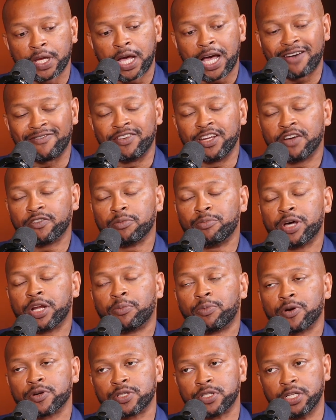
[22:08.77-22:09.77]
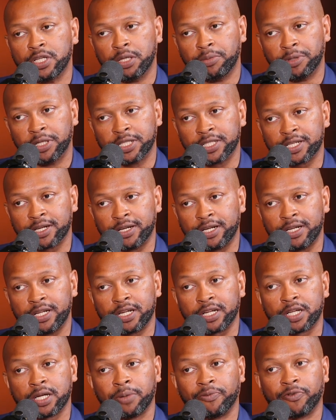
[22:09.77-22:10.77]
I've never met a person in the military that
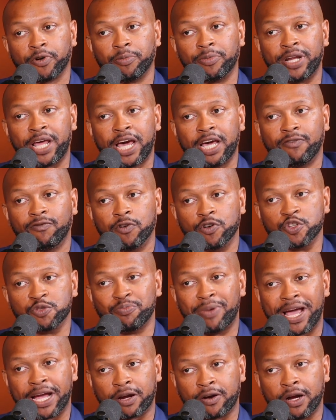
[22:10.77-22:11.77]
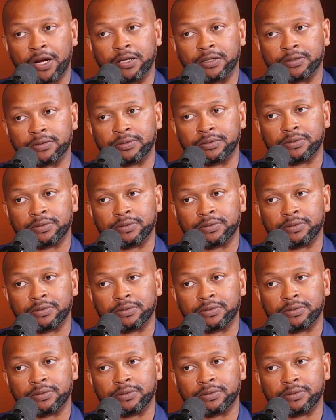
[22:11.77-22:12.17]
didn't come from an adverse background.